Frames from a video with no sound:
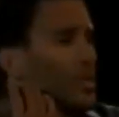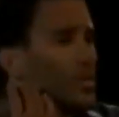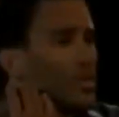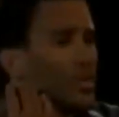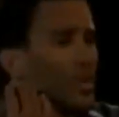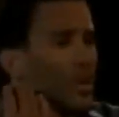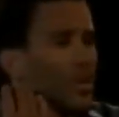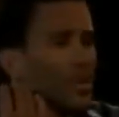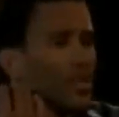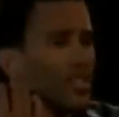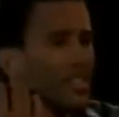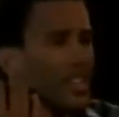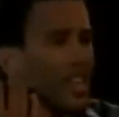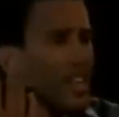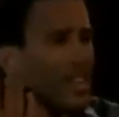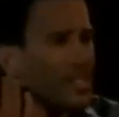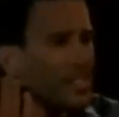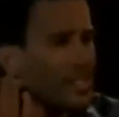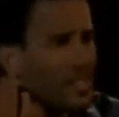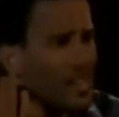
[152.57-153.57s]
Whitney,
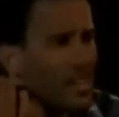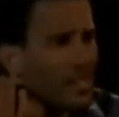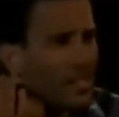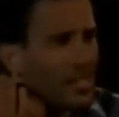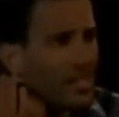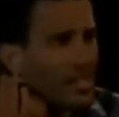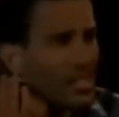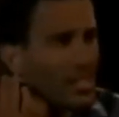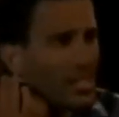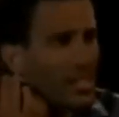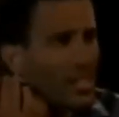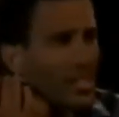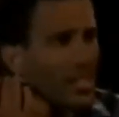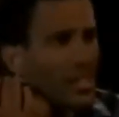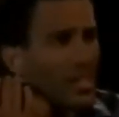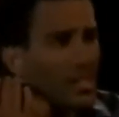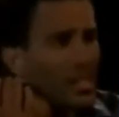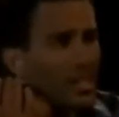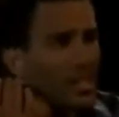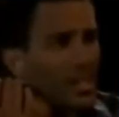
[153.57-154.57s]
what's up with all this again
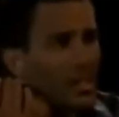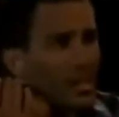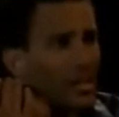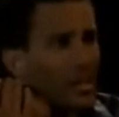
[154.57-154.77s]
stuff?